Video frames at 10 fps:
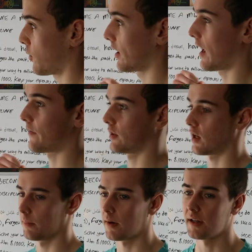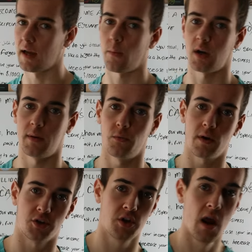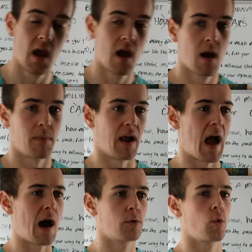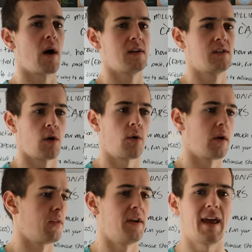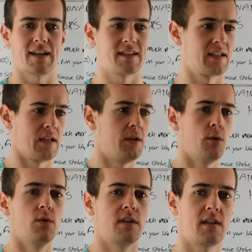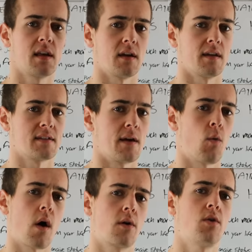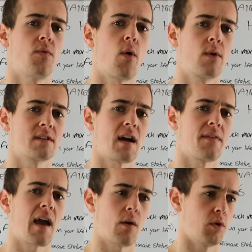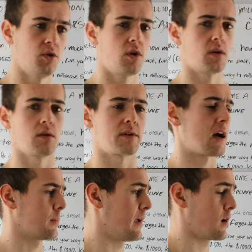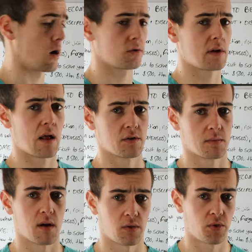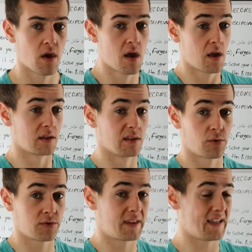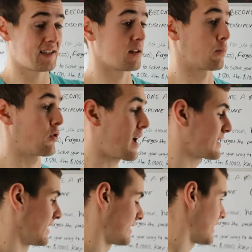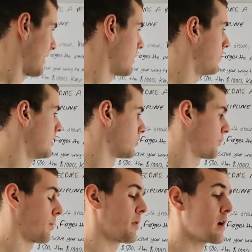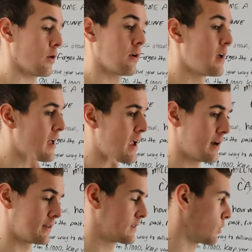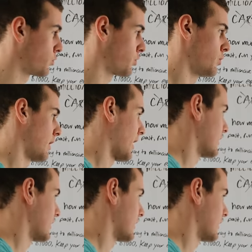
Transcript: I want to have a lot of money. I want to be rich. But how do I start the next huge thing? It's like, why are you focused on that when you can learn how to make $100 a month, learn things in the process, and then build from there? And it's so true,